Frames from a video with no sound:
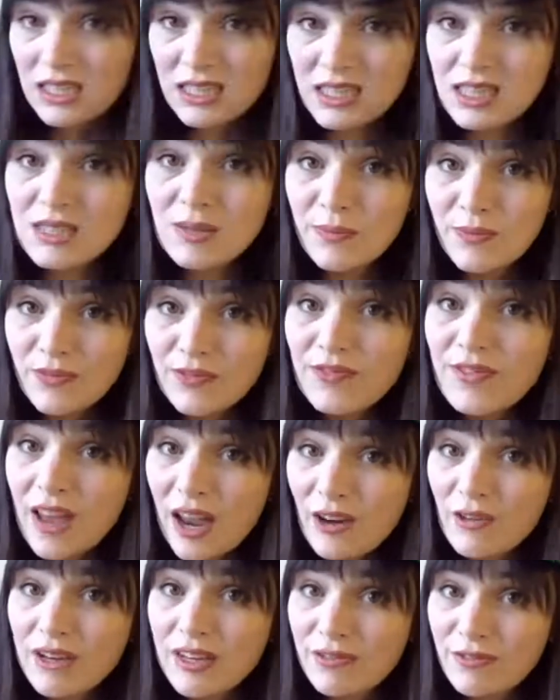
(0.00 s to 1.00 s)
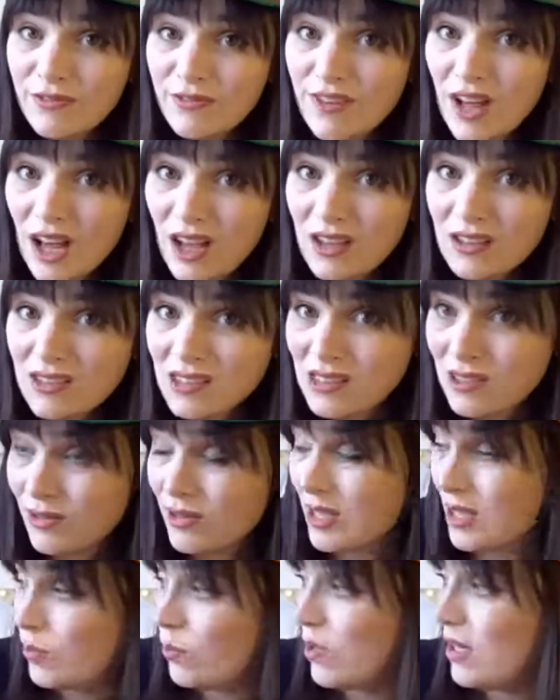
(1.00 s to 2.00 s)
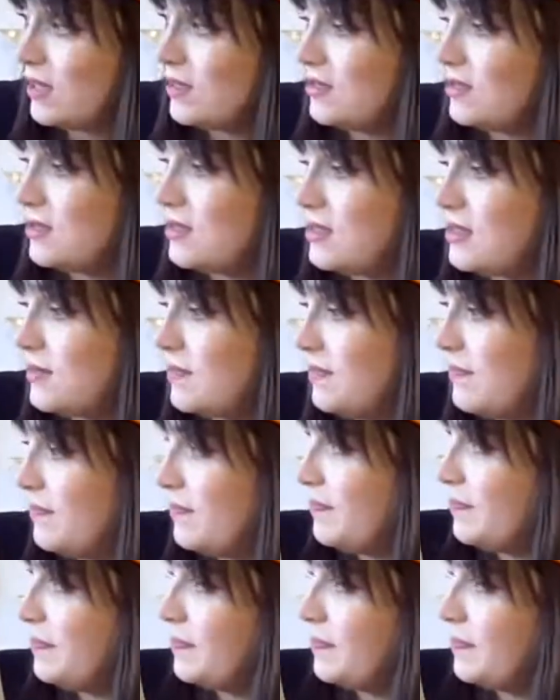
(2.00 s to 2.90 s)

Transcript: and some very fast-looking ones.